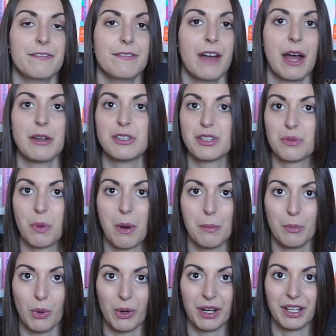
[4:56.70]
I just want
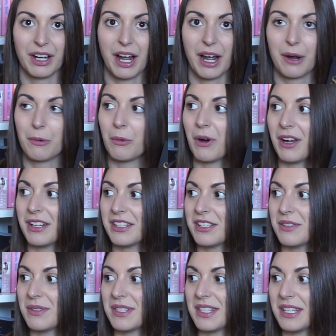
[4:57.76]
more. I want
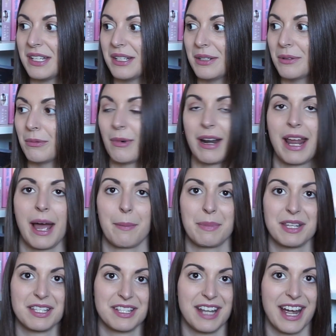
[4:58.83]
to see what
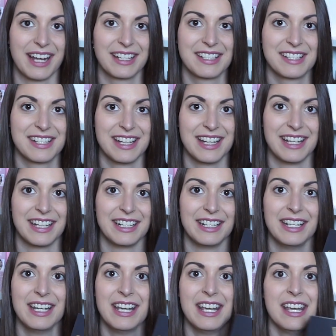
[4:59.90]
happens next. And
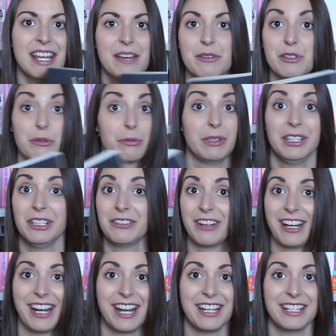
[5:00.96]
it was a really
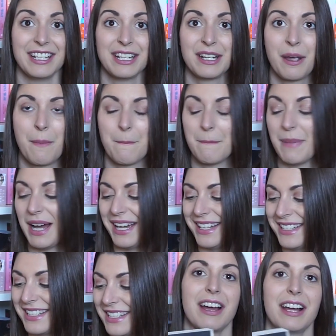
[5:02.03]
great ending,
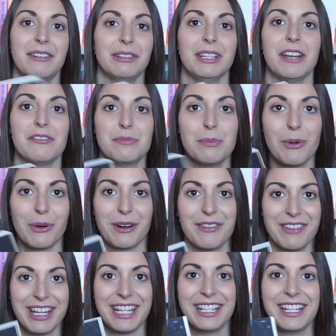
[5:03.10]
but I would love more of it